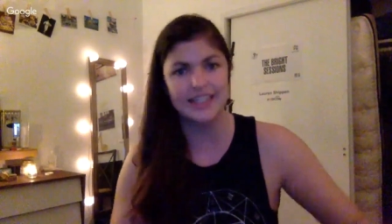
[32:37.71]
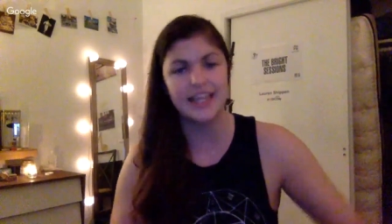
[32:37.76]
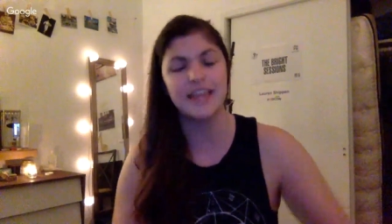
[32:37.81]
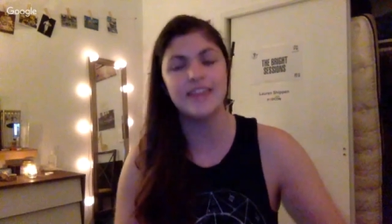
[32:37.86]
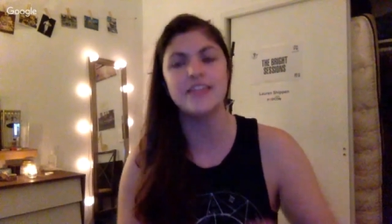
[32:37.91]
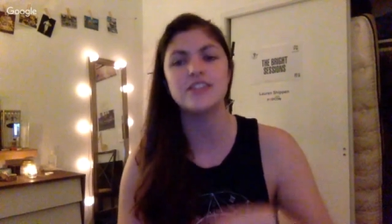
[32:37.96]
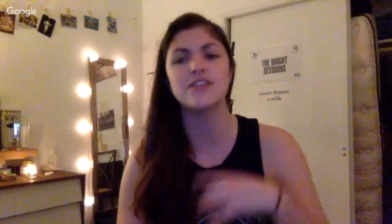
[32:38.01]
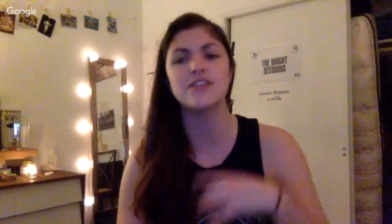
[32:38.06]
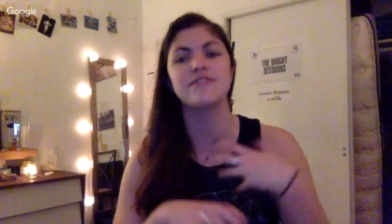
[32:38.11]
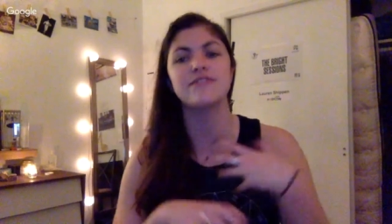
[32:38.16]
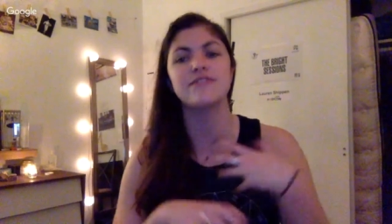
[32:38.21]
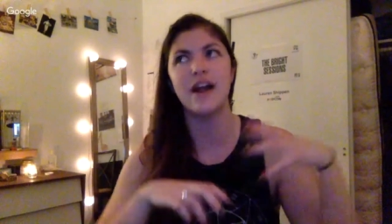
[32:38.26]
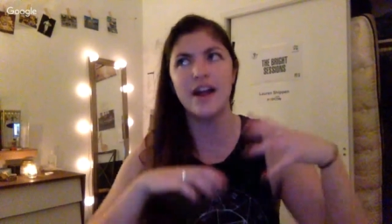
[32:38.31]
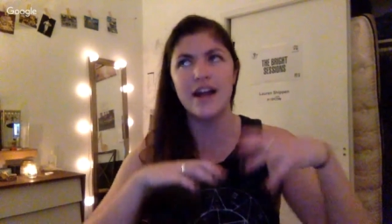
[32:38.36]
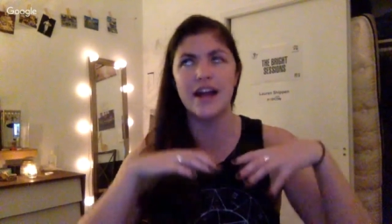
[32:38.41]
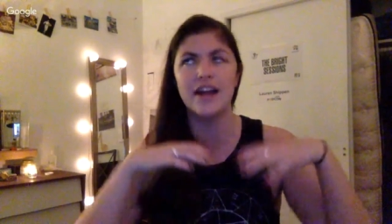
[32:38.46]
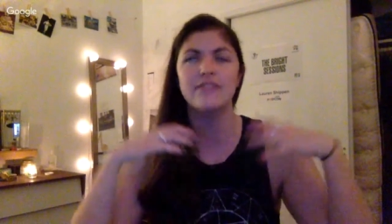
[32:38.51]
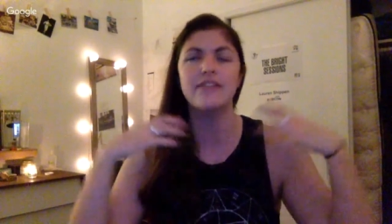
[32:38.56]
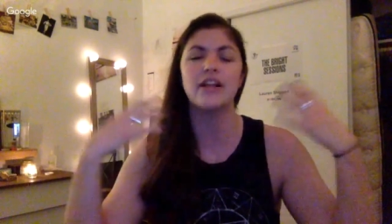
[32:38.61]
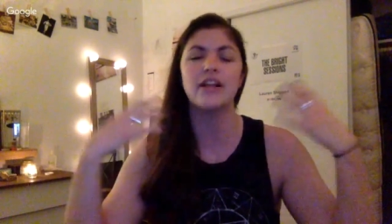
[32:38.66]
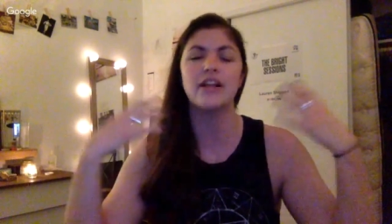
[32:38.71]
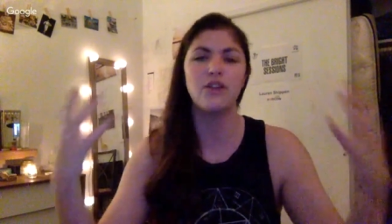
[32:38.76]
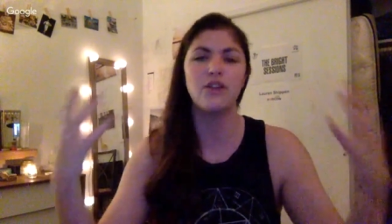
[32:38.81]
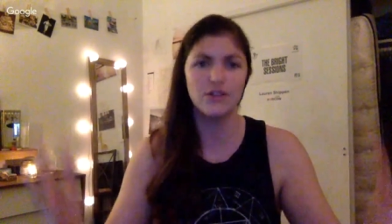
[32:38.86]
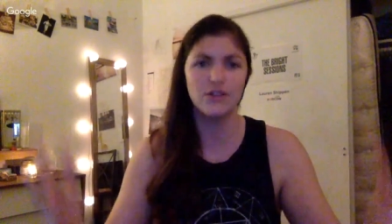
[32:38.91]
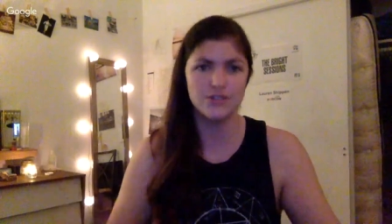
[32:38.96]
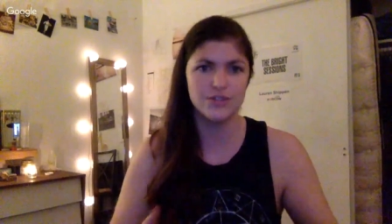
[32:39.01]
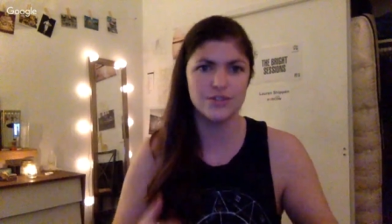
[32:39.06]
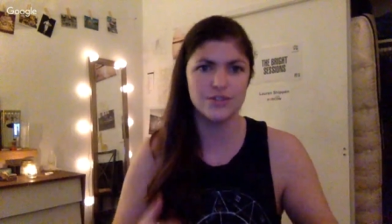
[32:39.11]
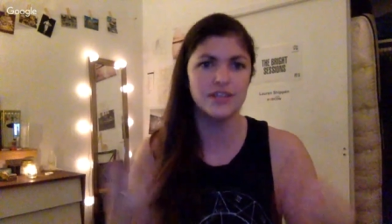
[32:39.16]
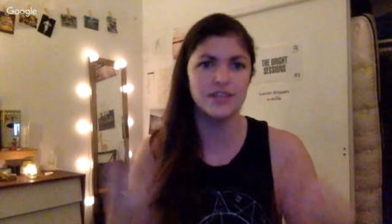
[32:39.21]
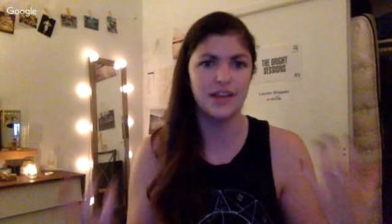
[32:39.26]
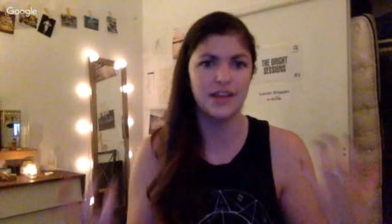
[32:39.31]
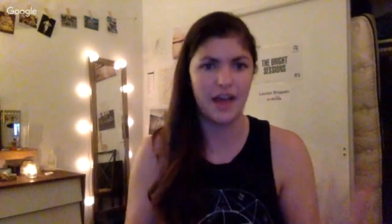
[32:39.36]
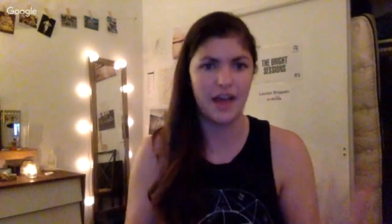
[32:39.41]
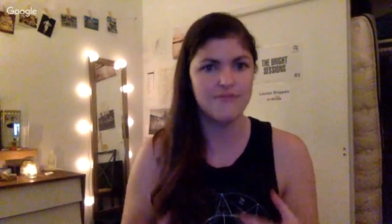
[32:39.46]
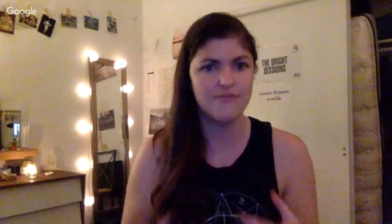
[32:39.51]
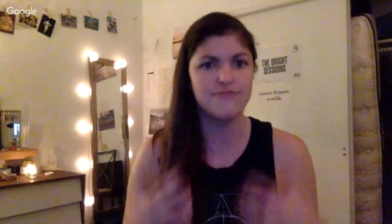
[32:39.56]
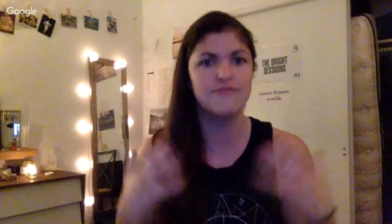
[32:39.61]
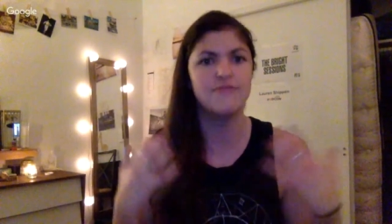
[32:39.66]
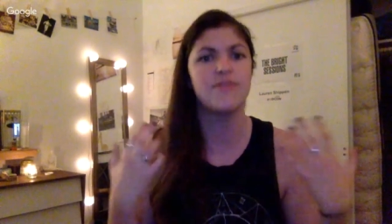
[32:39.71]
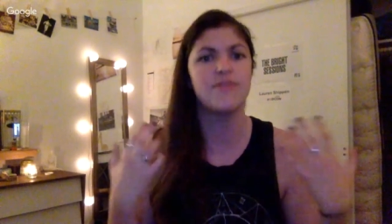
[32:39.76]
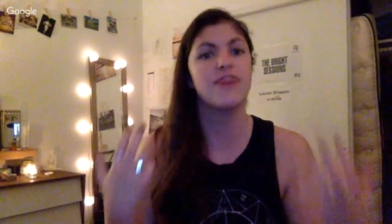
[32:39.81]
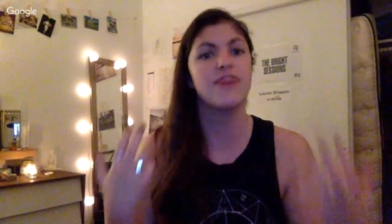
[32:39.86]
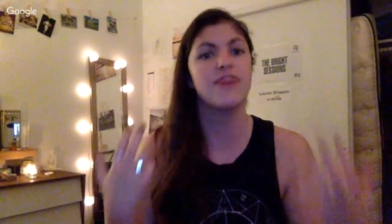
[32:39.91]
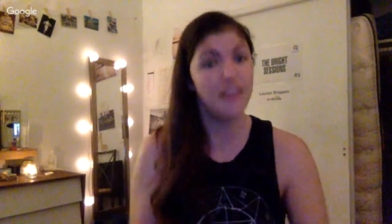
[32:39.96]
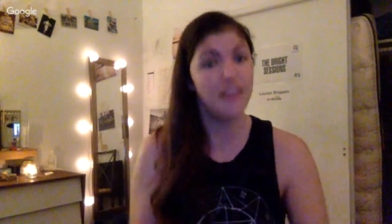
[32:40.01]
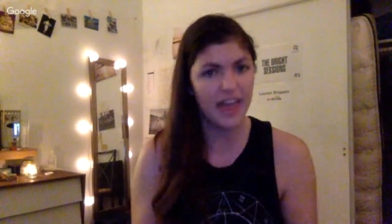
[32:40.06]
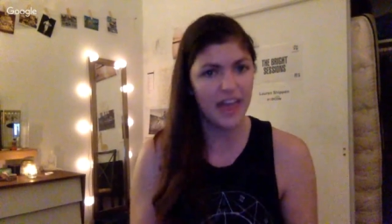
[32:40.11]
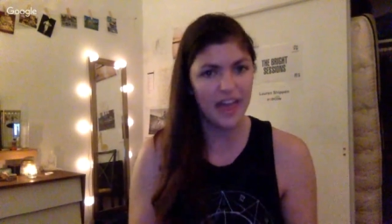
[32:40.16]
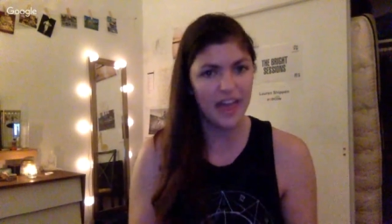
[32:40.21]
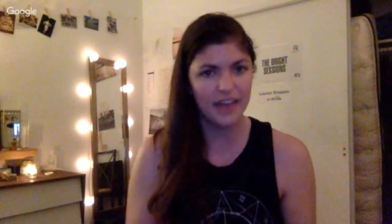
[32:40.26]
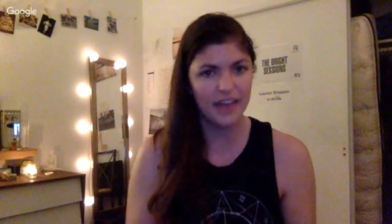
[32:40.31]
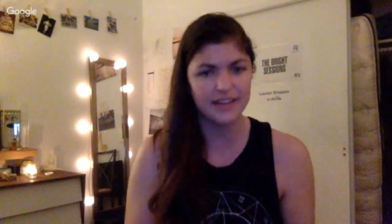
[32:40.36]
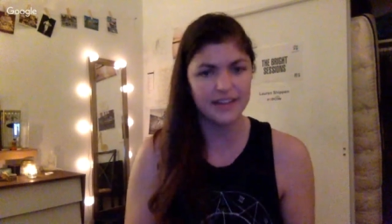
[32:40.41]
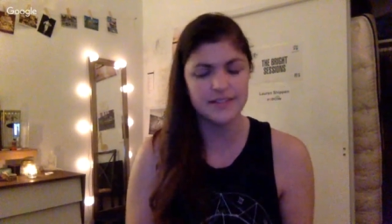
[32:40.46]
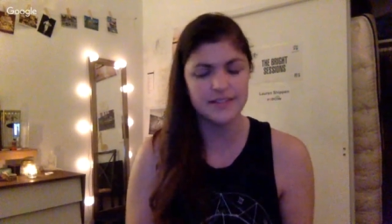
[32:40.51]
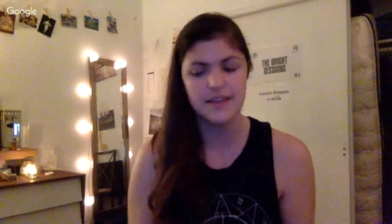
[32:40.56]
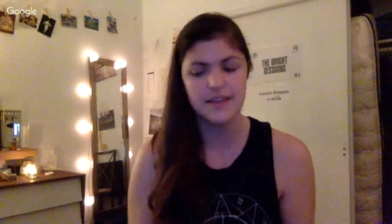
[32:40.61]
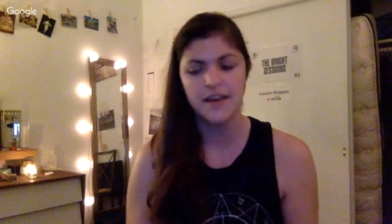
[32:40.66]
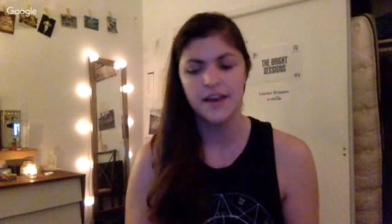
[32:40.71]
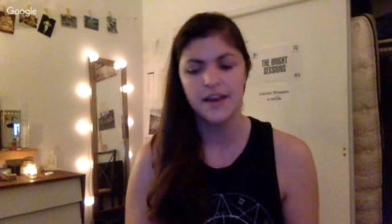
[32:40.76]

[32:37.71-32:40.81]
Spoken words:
Like, these are very kind of like larger than life things.